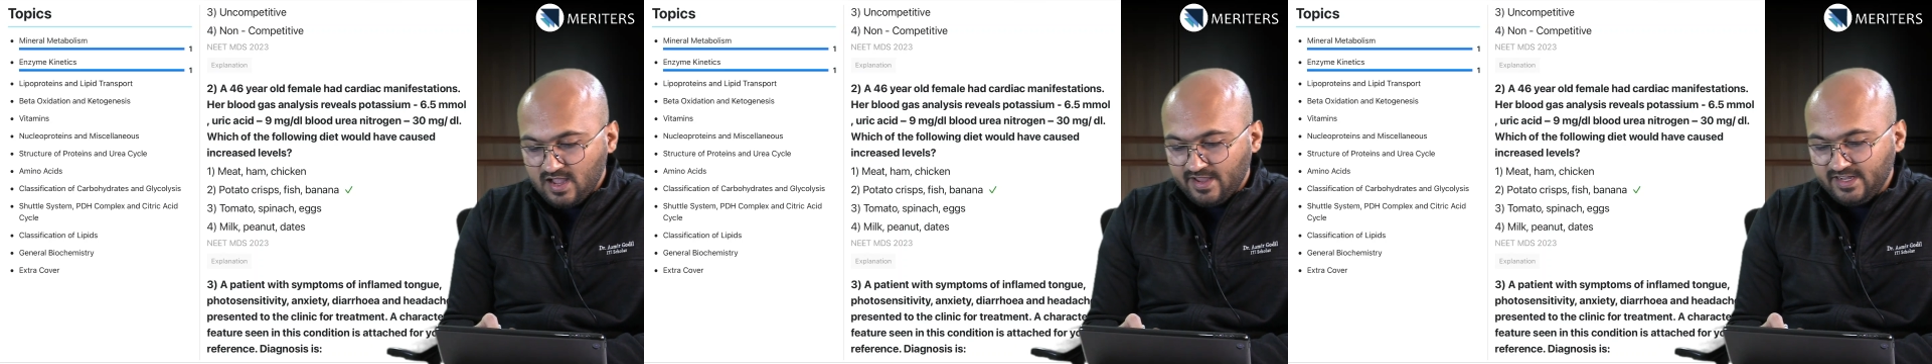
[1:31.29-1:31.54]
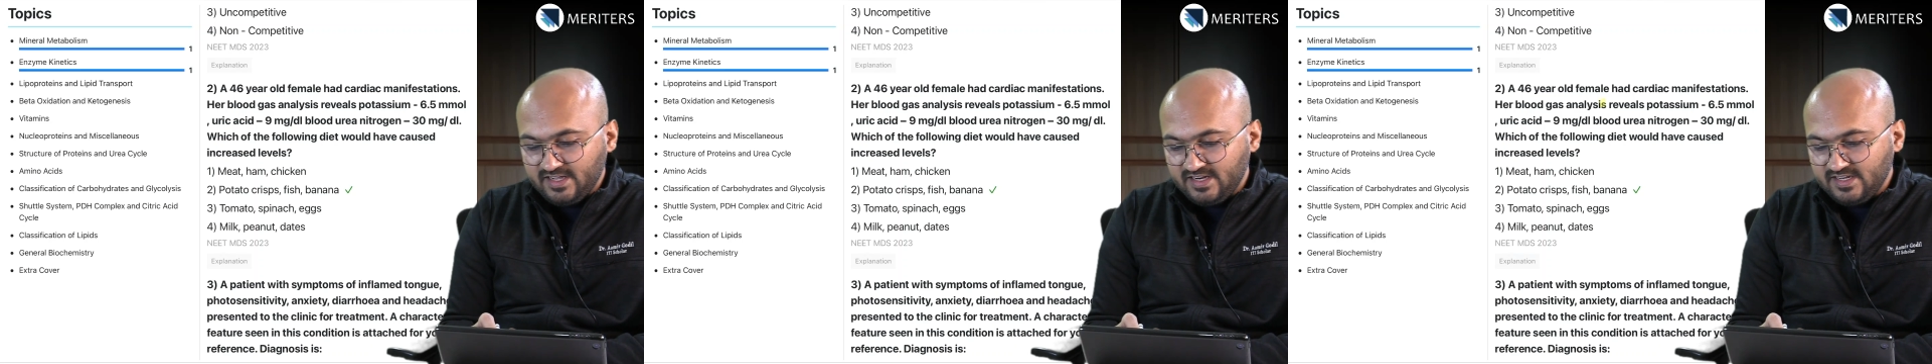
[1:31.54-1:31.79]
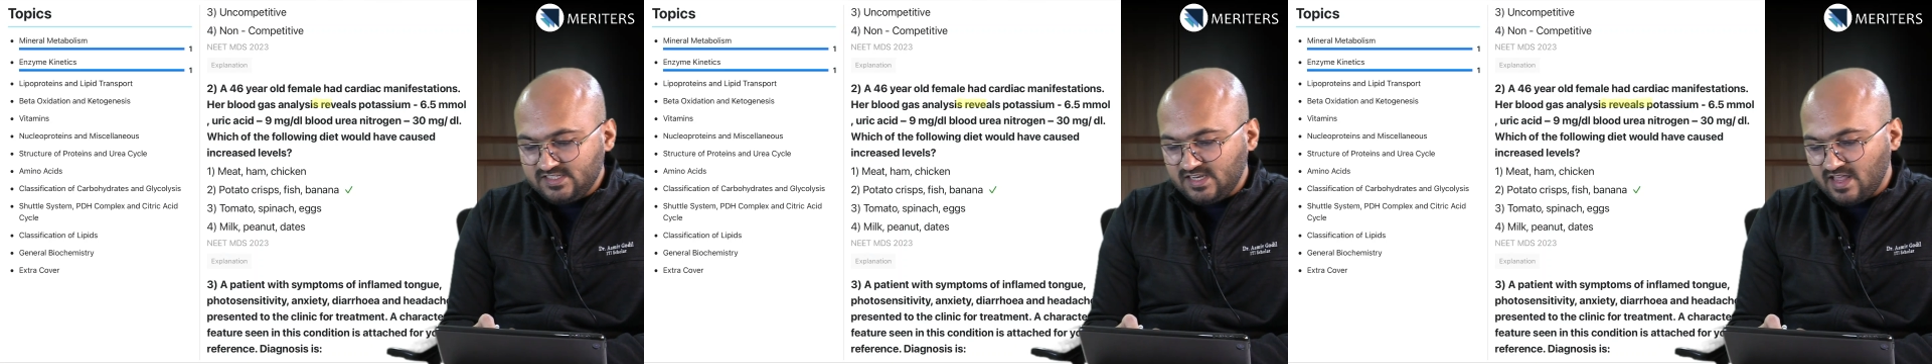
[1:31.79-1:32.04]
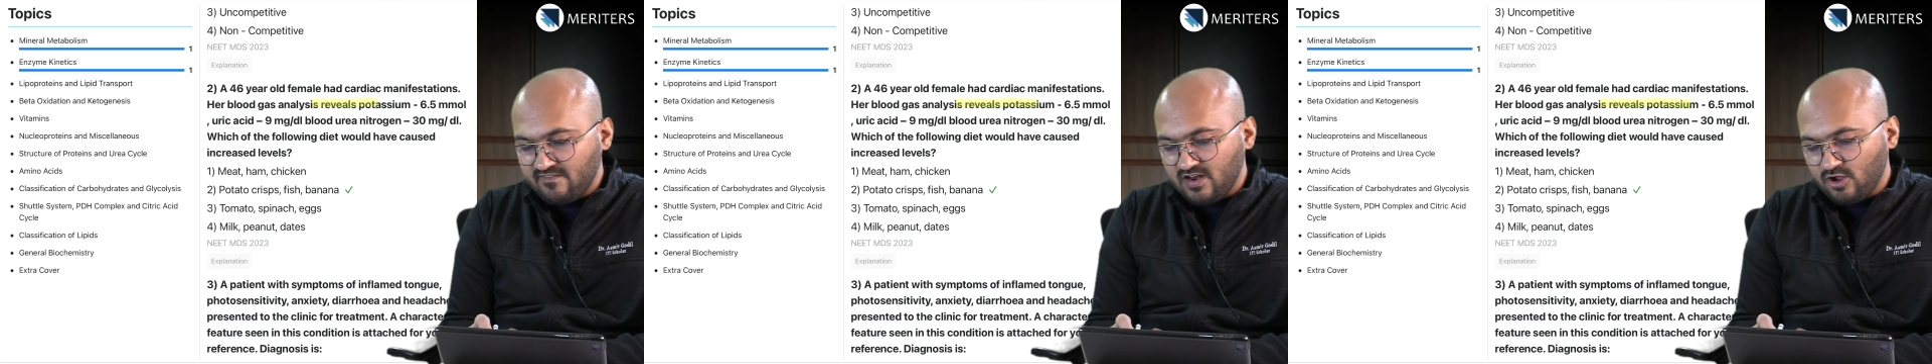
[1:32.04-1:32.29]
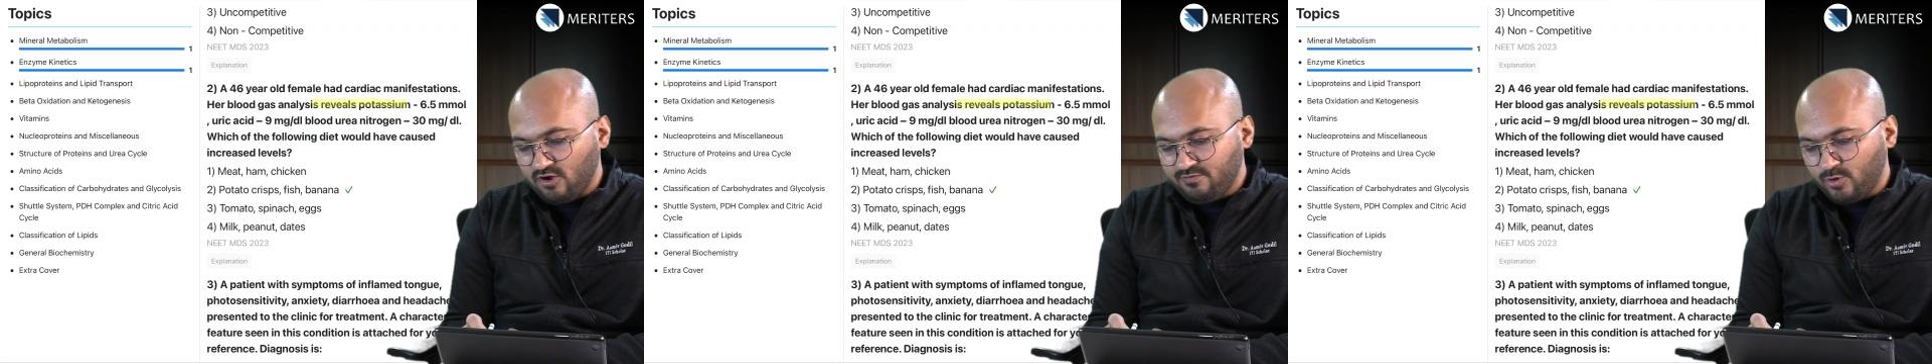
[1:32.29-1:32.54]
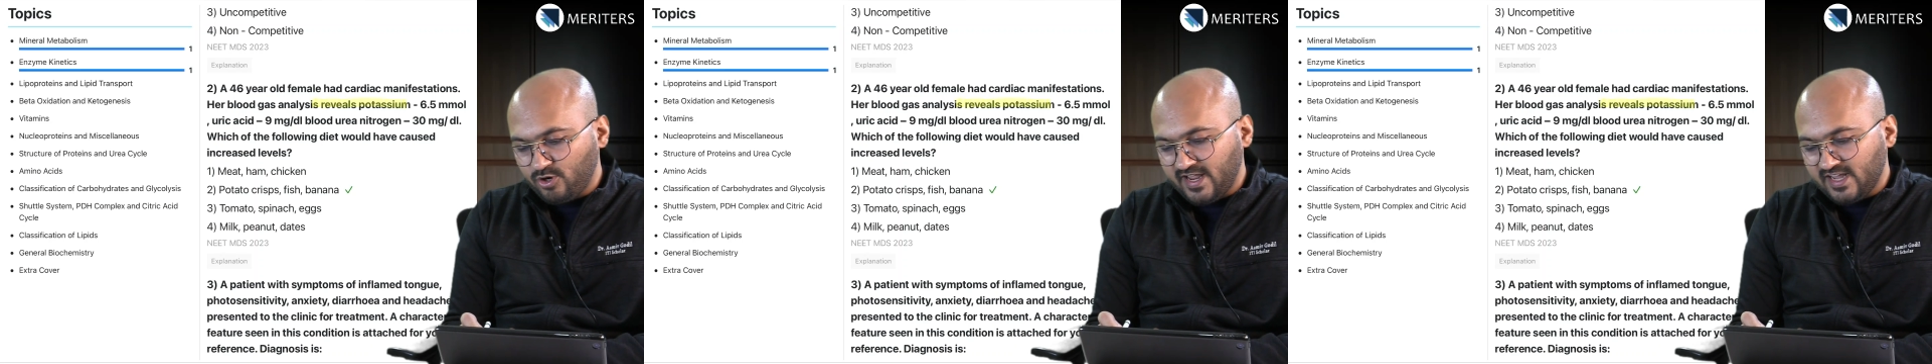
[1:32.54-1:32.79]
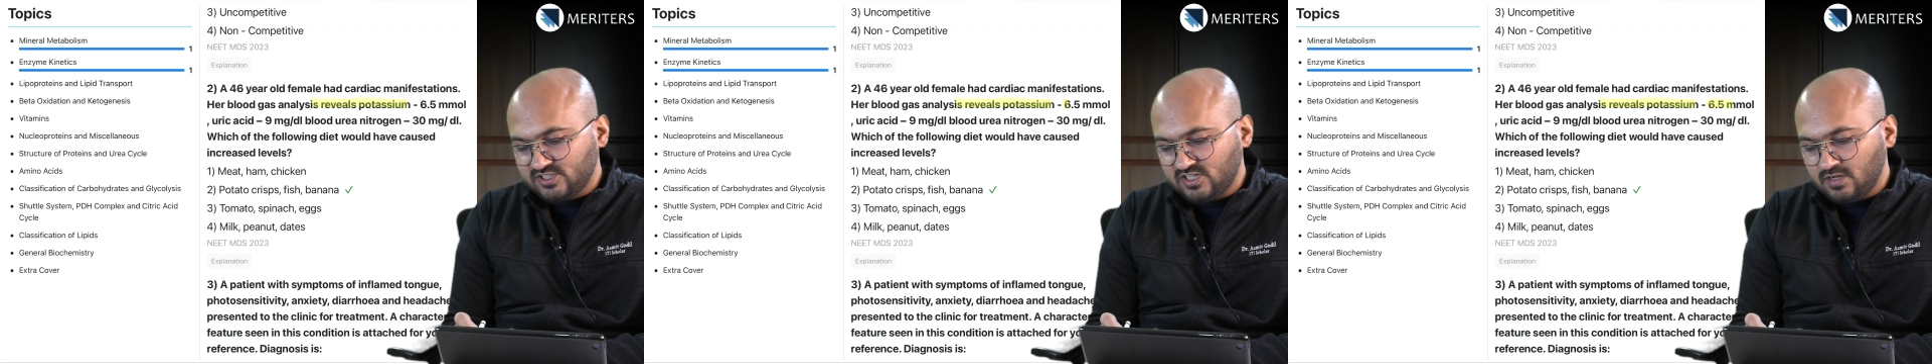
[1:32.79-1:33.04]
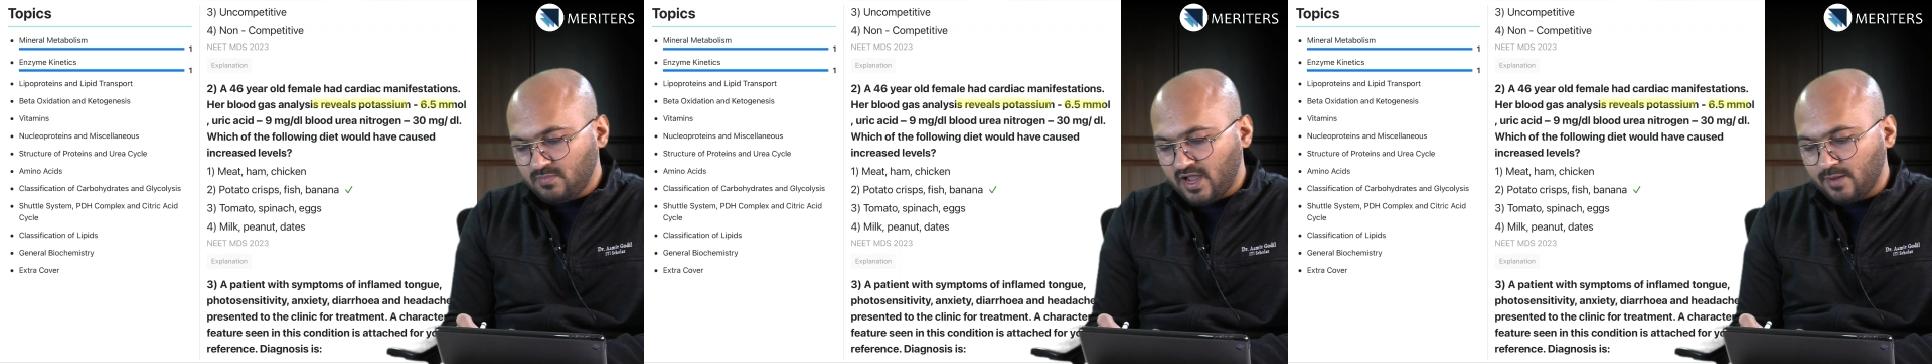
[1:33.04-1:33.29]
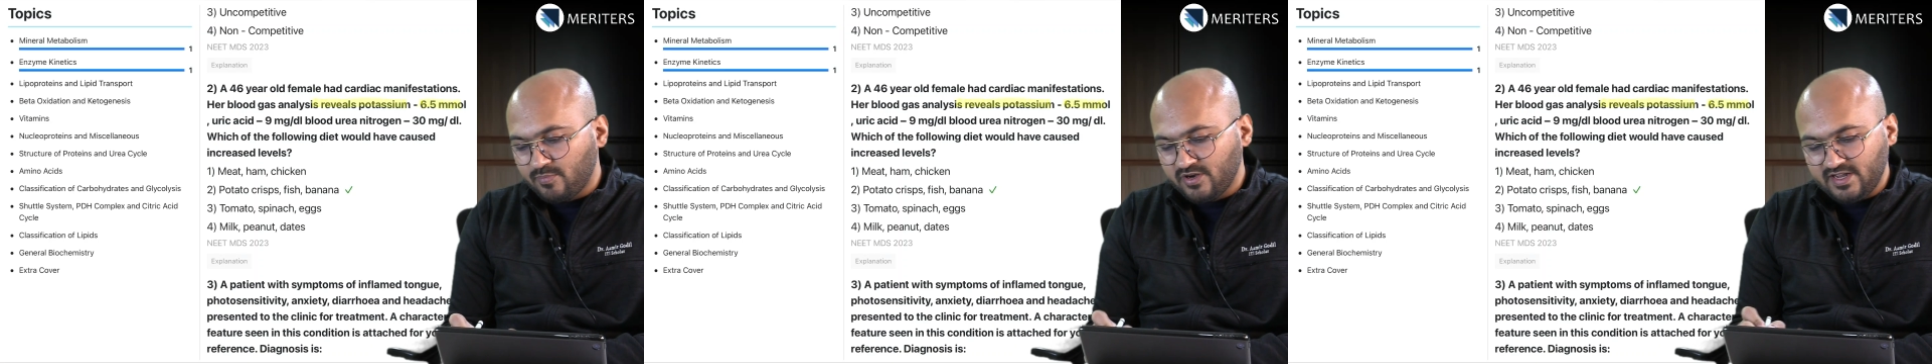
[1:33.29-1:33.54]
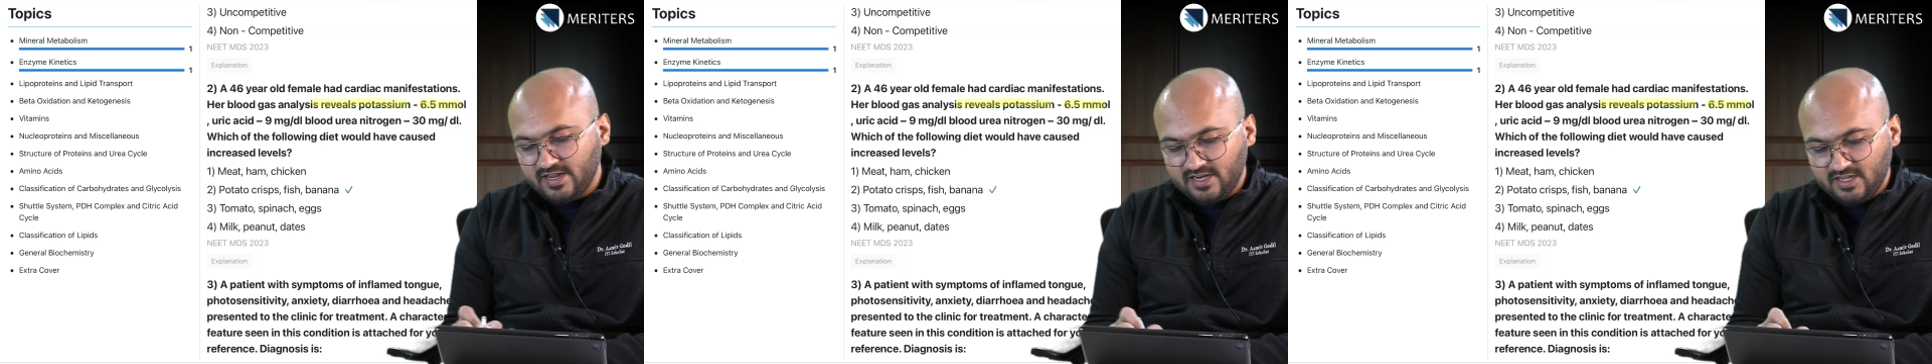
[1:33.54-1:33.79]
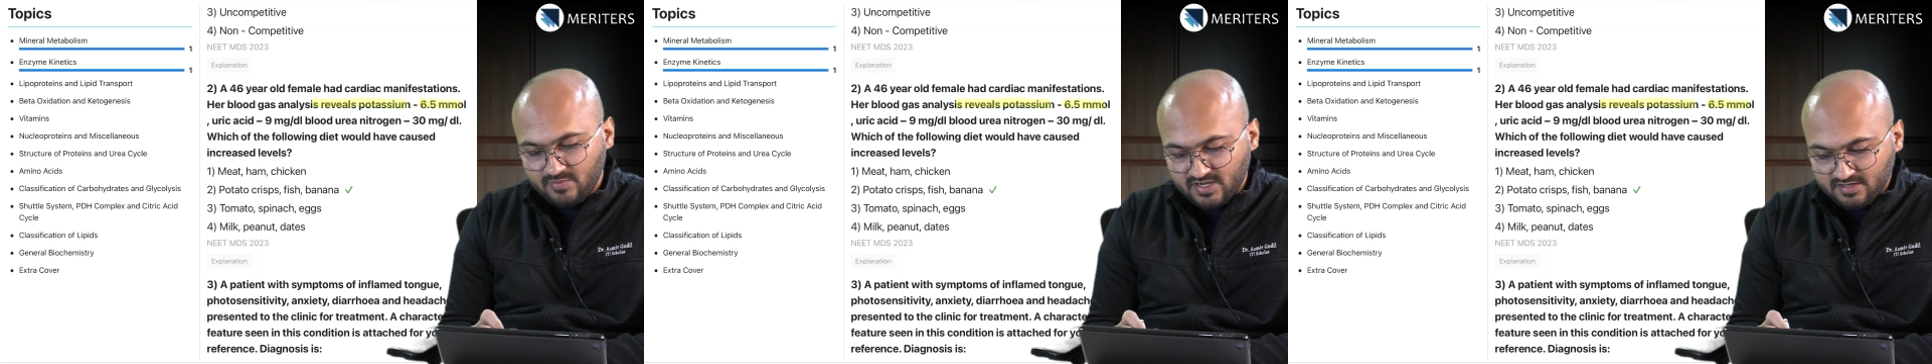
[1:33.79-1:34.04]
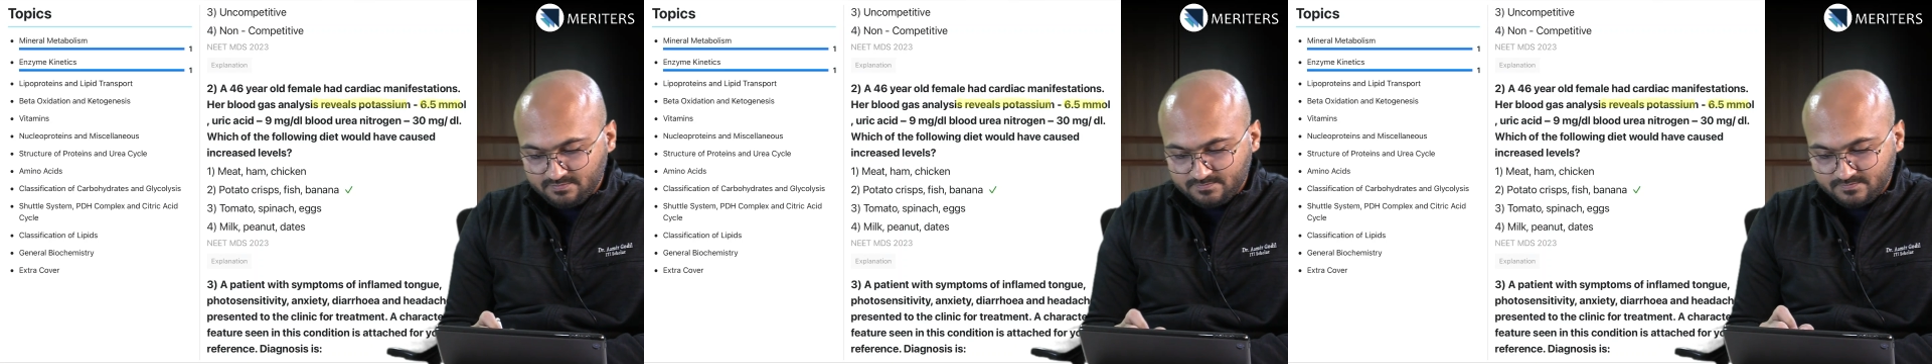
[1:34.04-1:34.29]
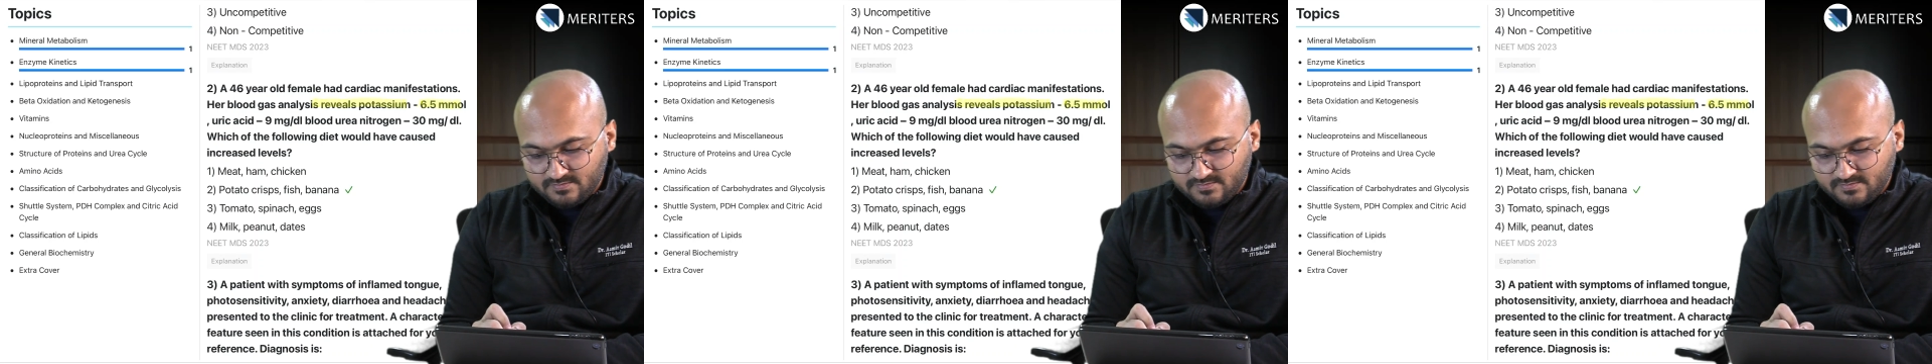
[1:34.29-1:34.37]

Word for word: increased level of potassium hyperkalemia